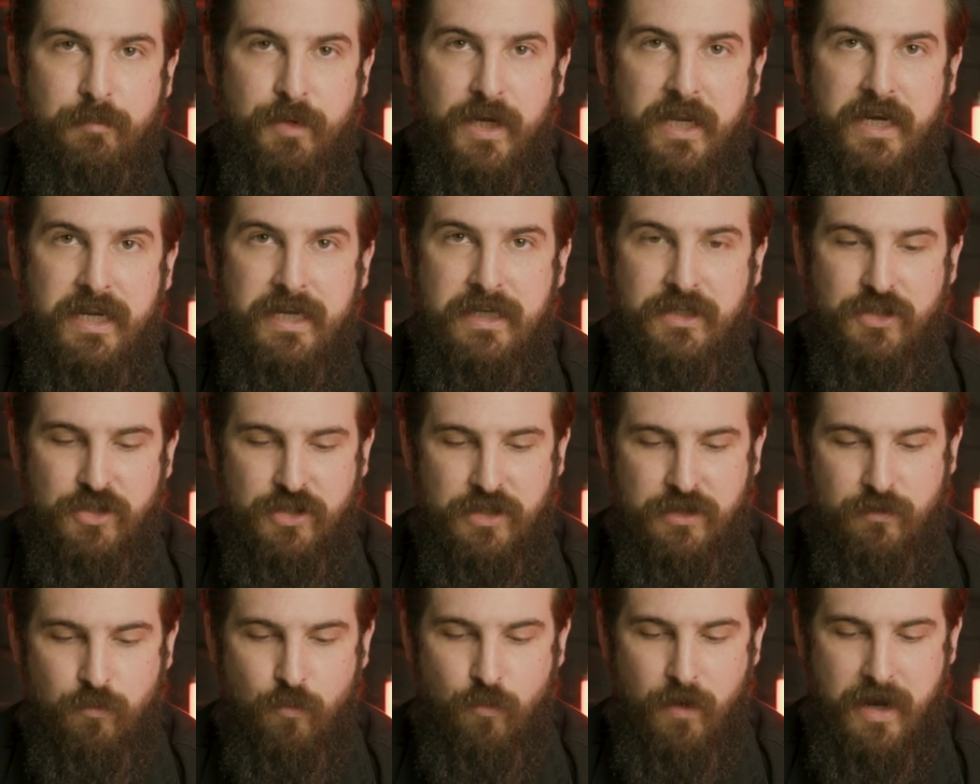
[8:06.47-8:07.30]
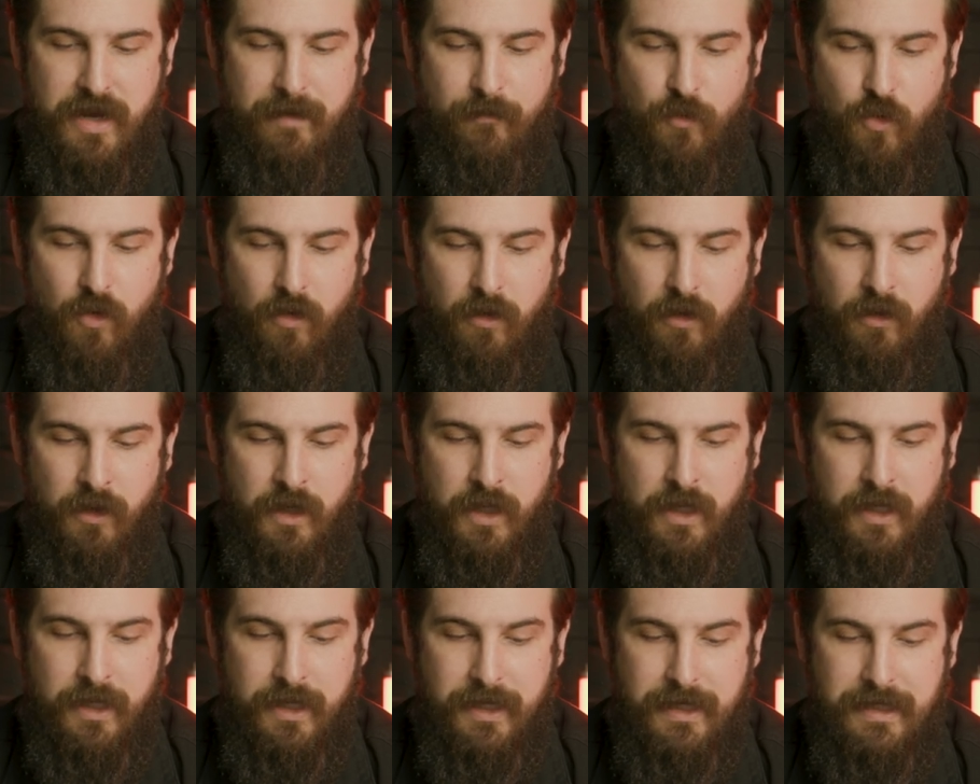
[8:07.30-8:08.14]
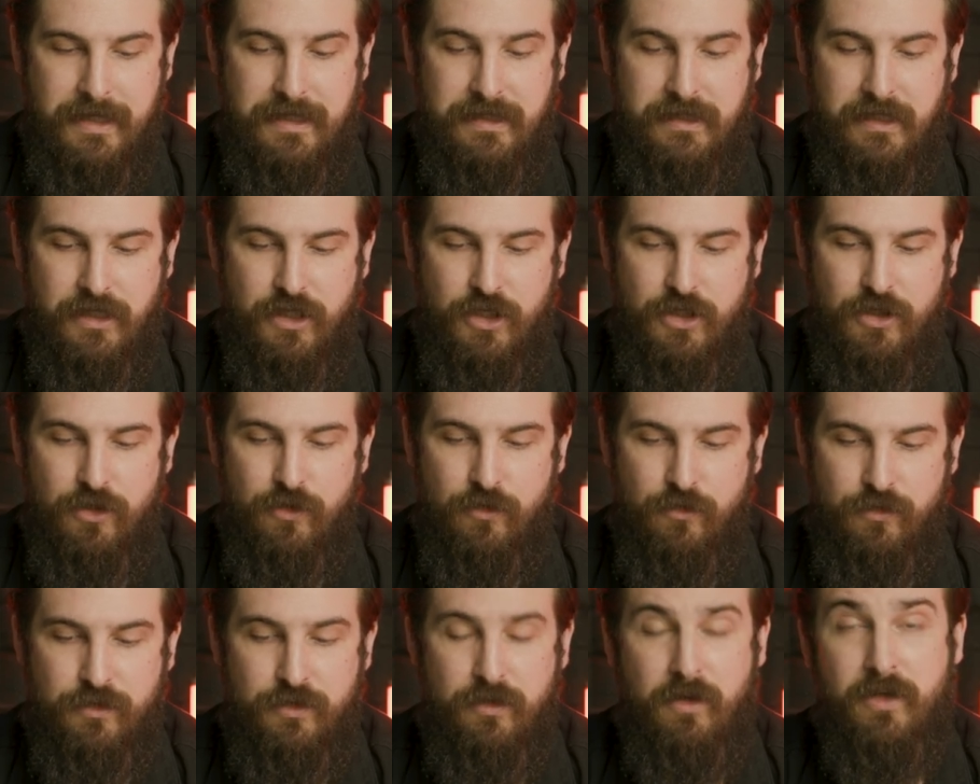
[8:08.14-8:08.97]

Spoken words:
but it's just way more easy to use.